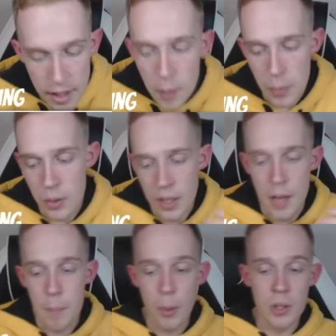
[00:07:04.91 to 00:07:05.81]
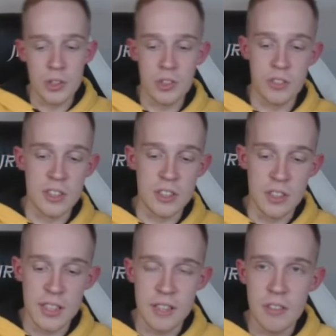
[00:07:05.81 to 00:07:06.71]
But like Boss
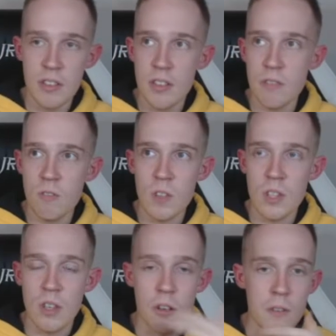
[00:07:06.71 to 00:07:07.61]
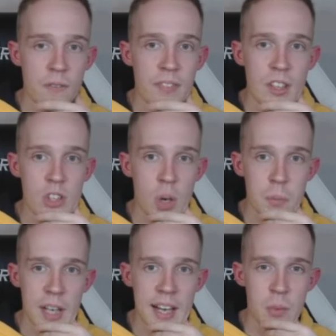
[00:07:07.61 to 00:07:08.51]
recently got top
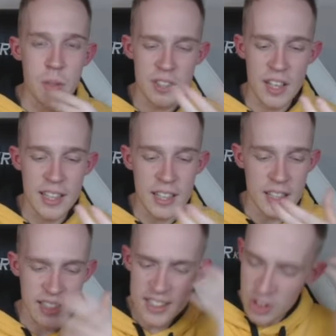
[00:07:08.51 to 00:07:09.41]
10 with like an Elixir